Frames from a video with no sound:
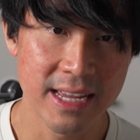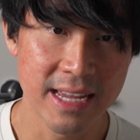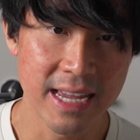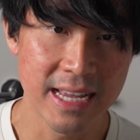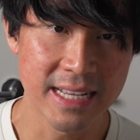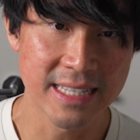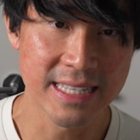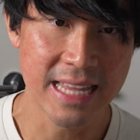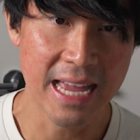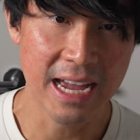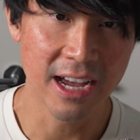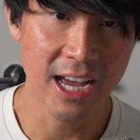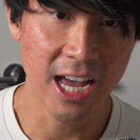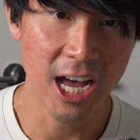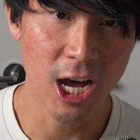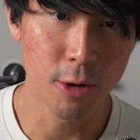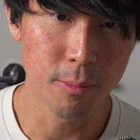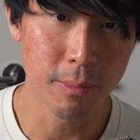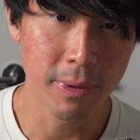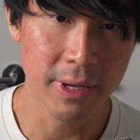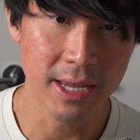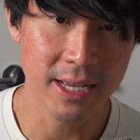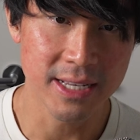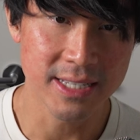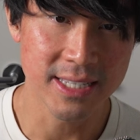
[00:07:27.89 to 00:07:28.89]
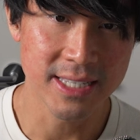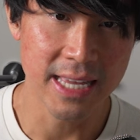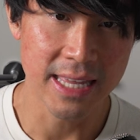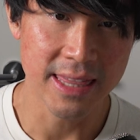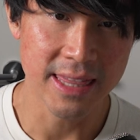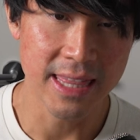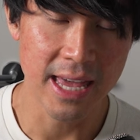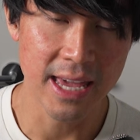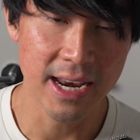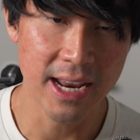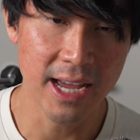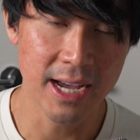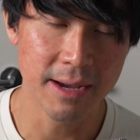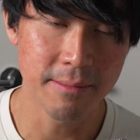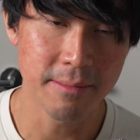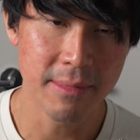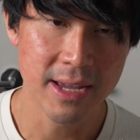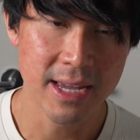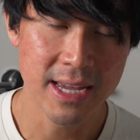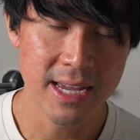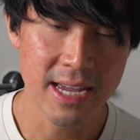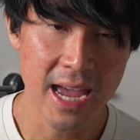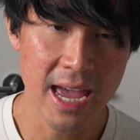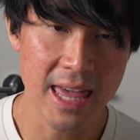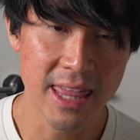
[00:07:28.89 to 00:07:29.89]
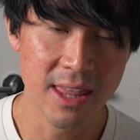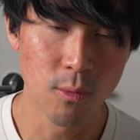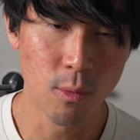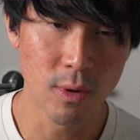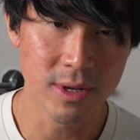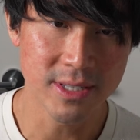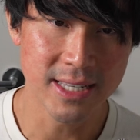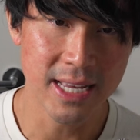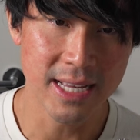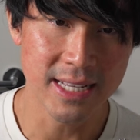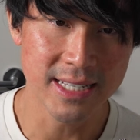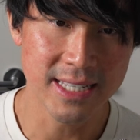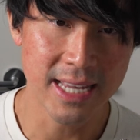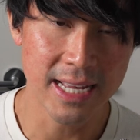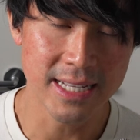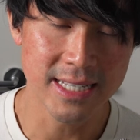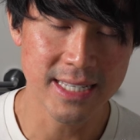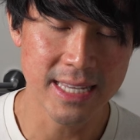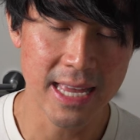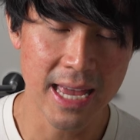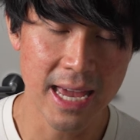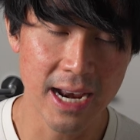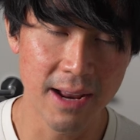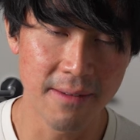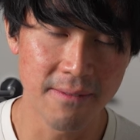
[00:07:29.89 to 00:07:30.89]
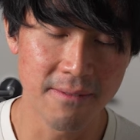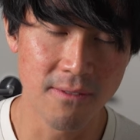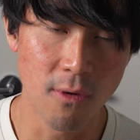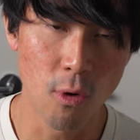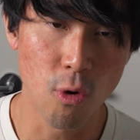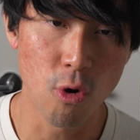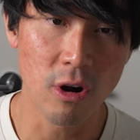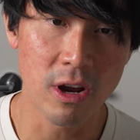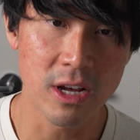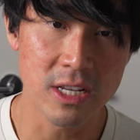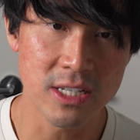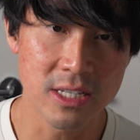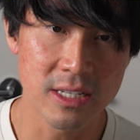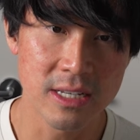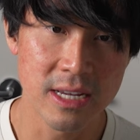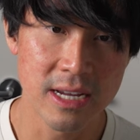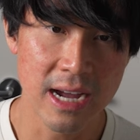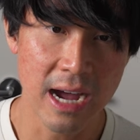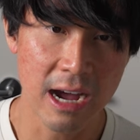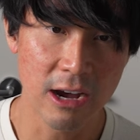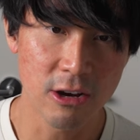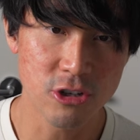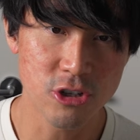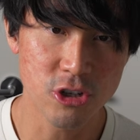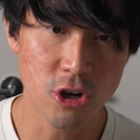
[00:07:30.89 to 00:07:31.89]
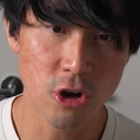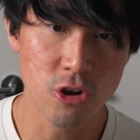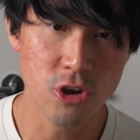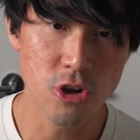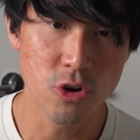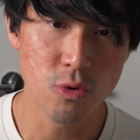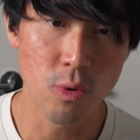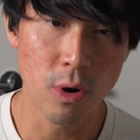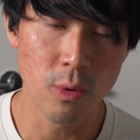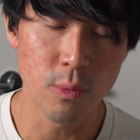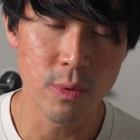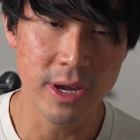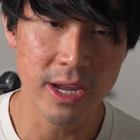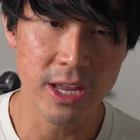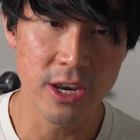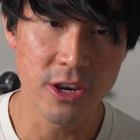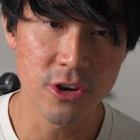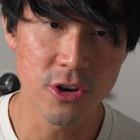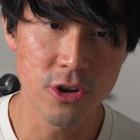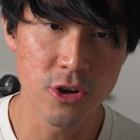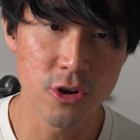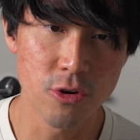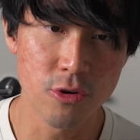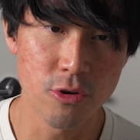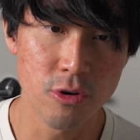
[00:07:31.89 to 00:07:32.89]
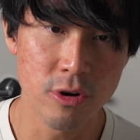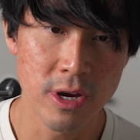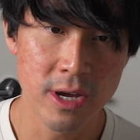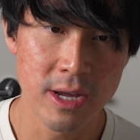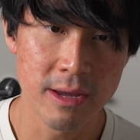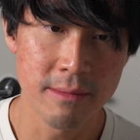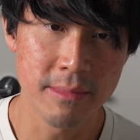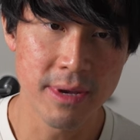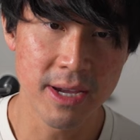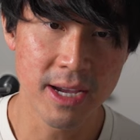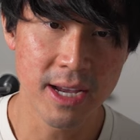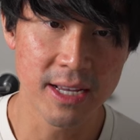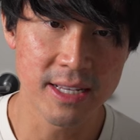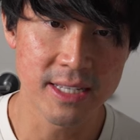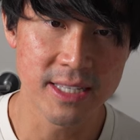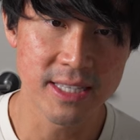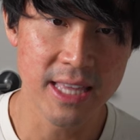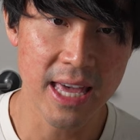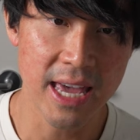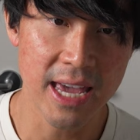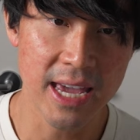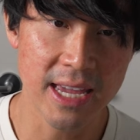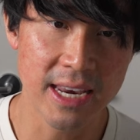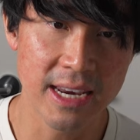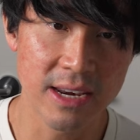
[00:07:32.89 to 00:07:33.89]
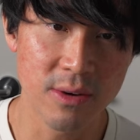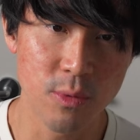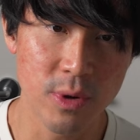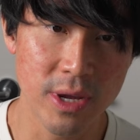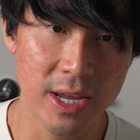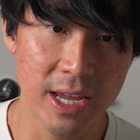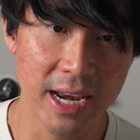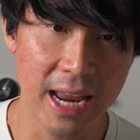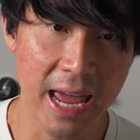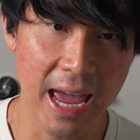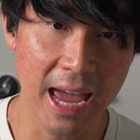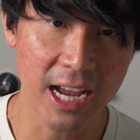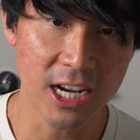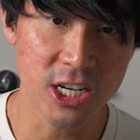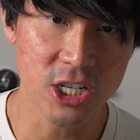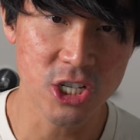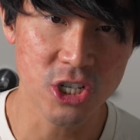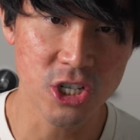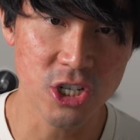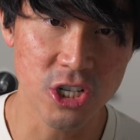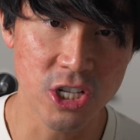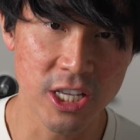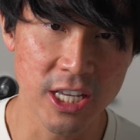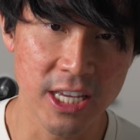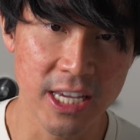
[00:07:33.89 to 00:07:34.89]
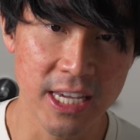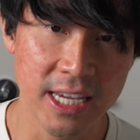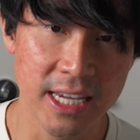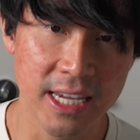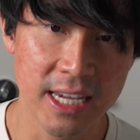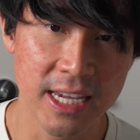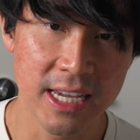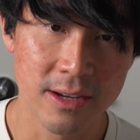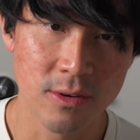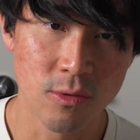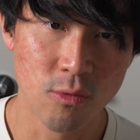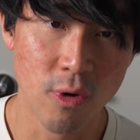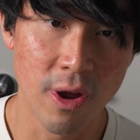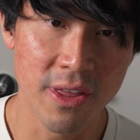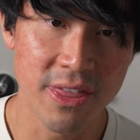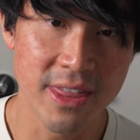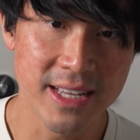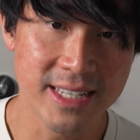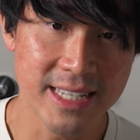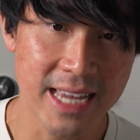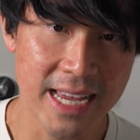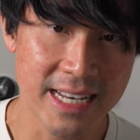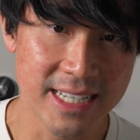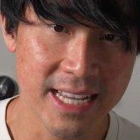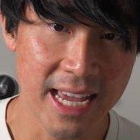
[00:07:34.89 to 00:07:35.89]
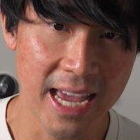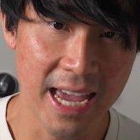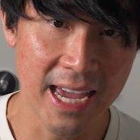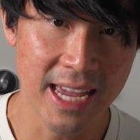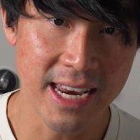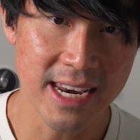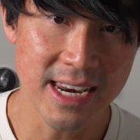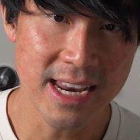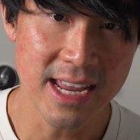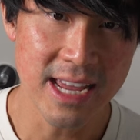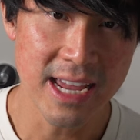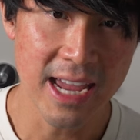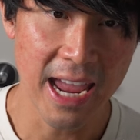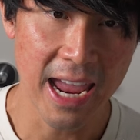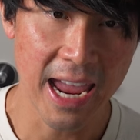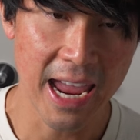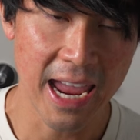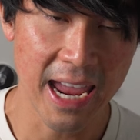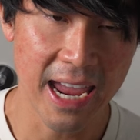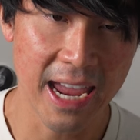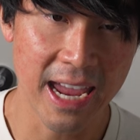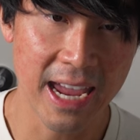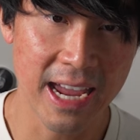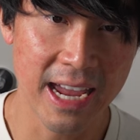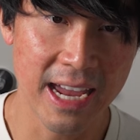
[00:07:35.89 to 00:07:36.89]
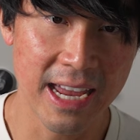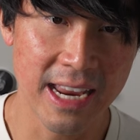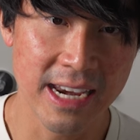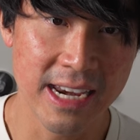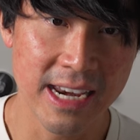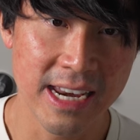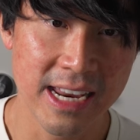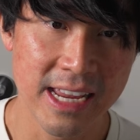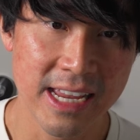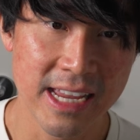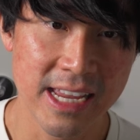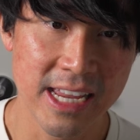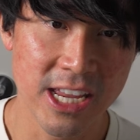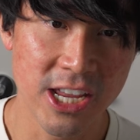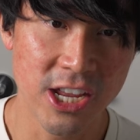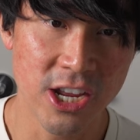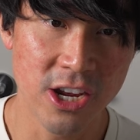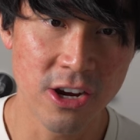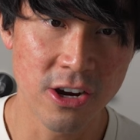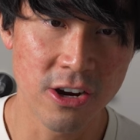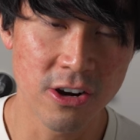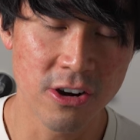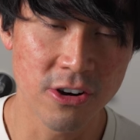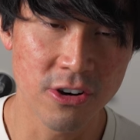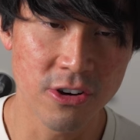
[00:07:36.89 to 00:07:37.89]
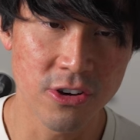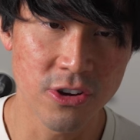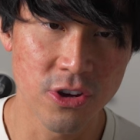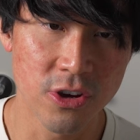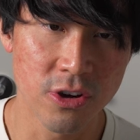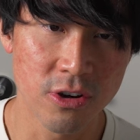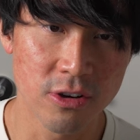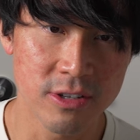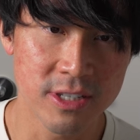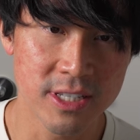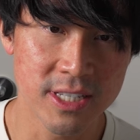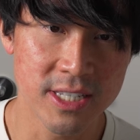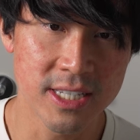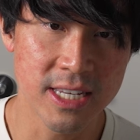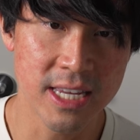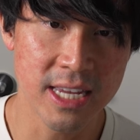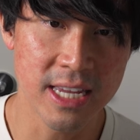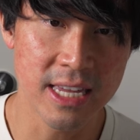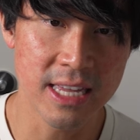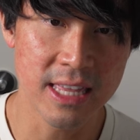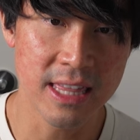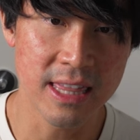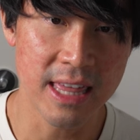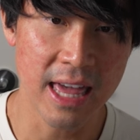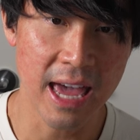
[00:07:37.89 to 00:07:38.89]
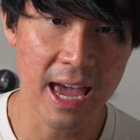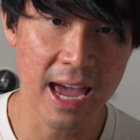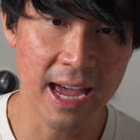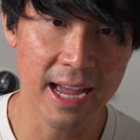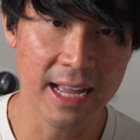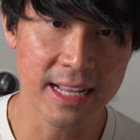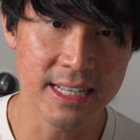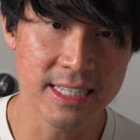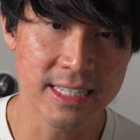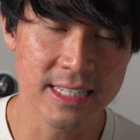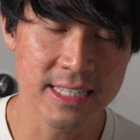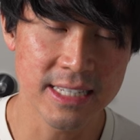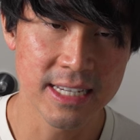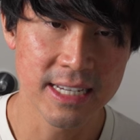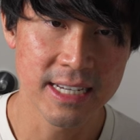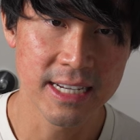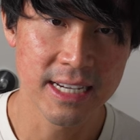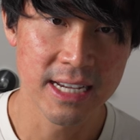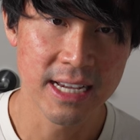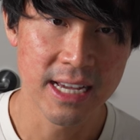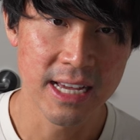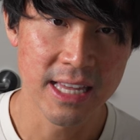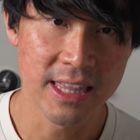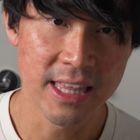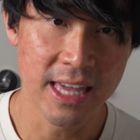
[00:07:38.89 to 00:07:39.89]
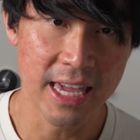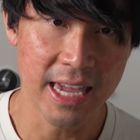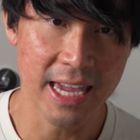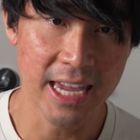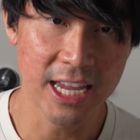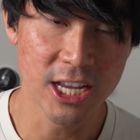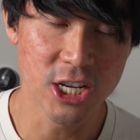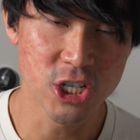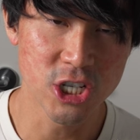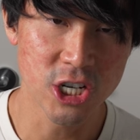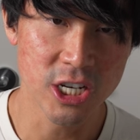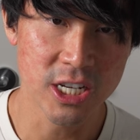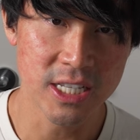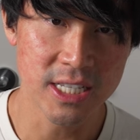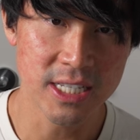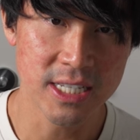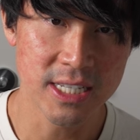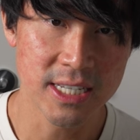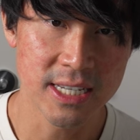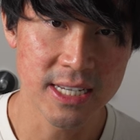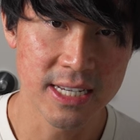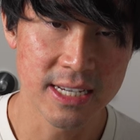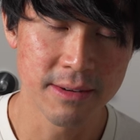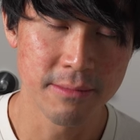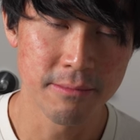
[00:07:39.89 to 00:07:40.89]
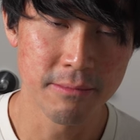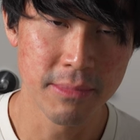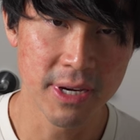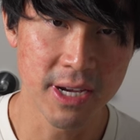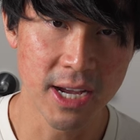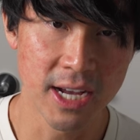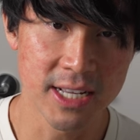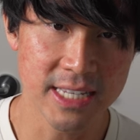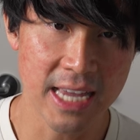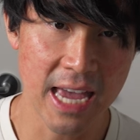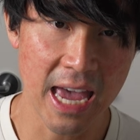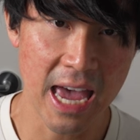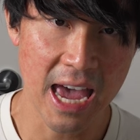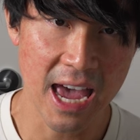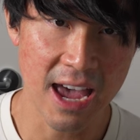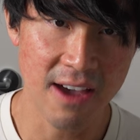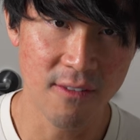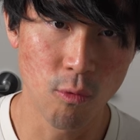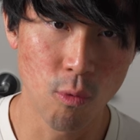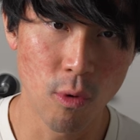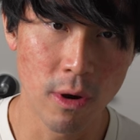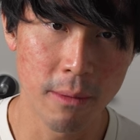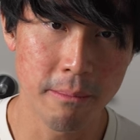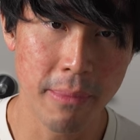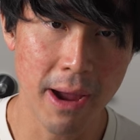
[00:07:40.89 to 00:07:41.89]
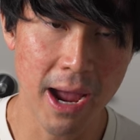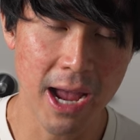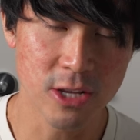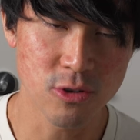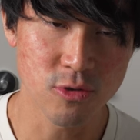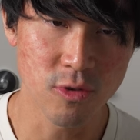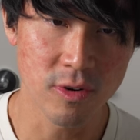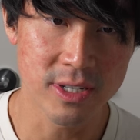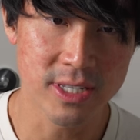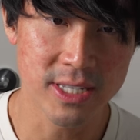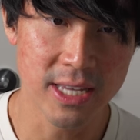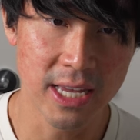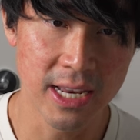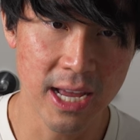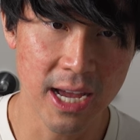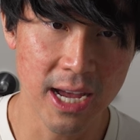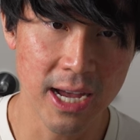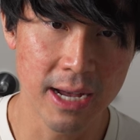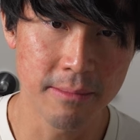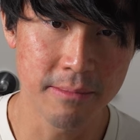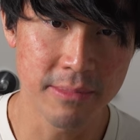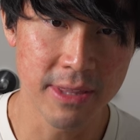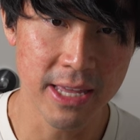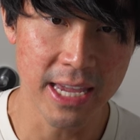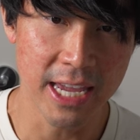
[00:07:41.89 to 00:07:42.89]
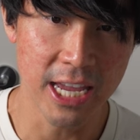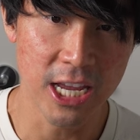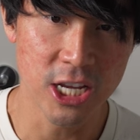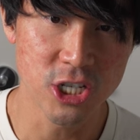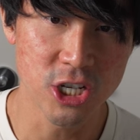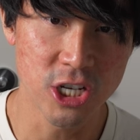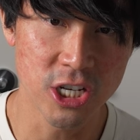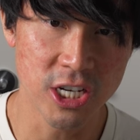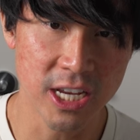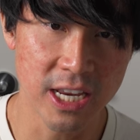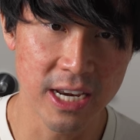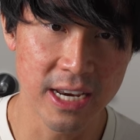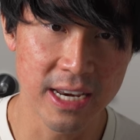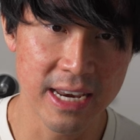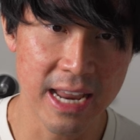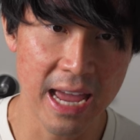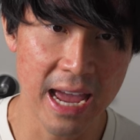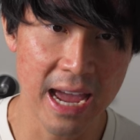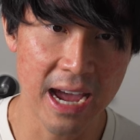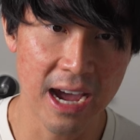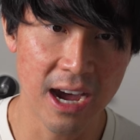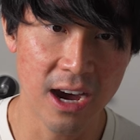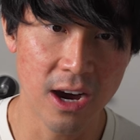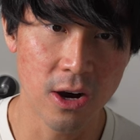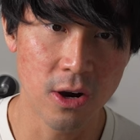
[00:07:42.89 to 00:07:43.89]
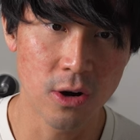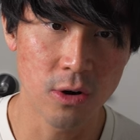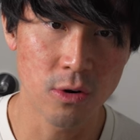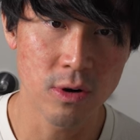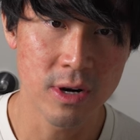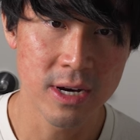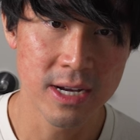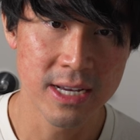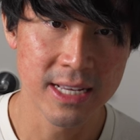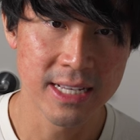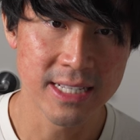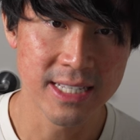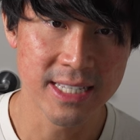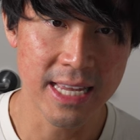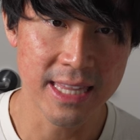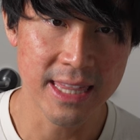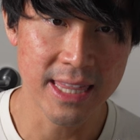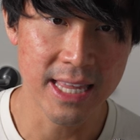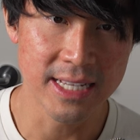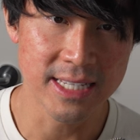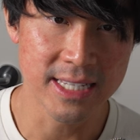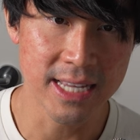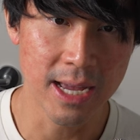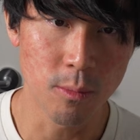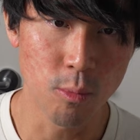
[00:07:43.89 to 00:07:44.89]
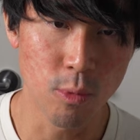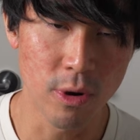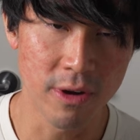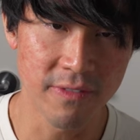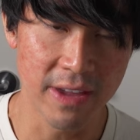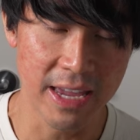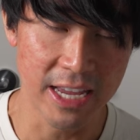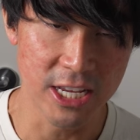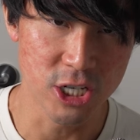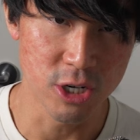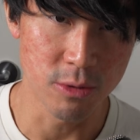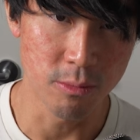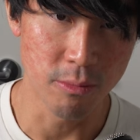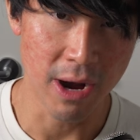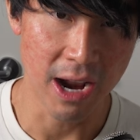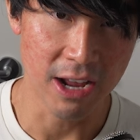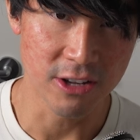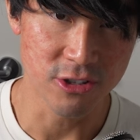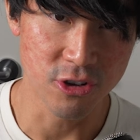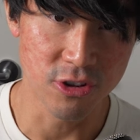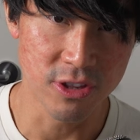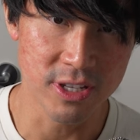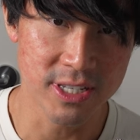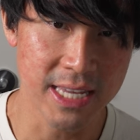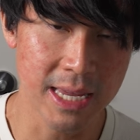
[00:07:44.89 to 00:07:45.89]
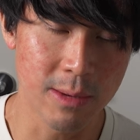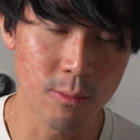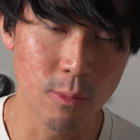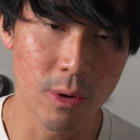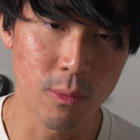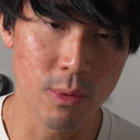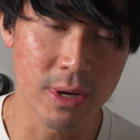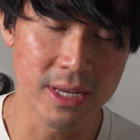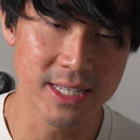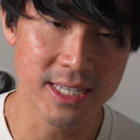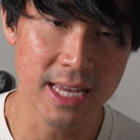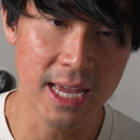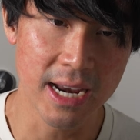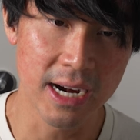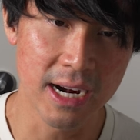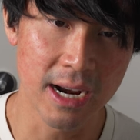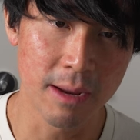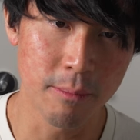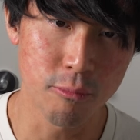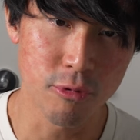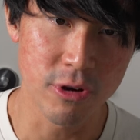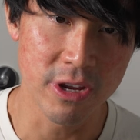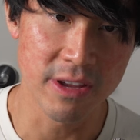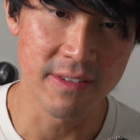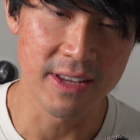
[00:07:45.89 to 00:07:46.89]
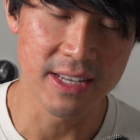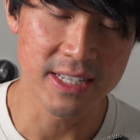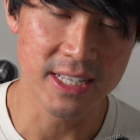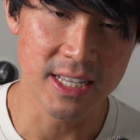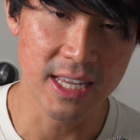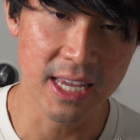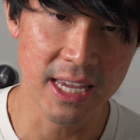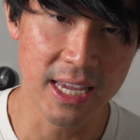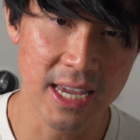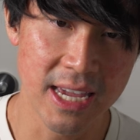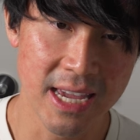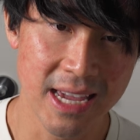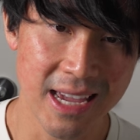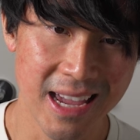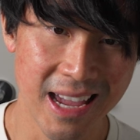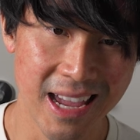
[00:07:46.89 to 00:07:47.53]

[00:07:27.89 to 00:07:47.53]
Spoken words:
It's now helping us set that up. And then once that sets that up for us, I'll show you what we can do, because then we can actually run this end to end. And here you'll see that the agent, because I have 1Password set up, the agent can now set this up with Agent Browser in the same way we set it up previously.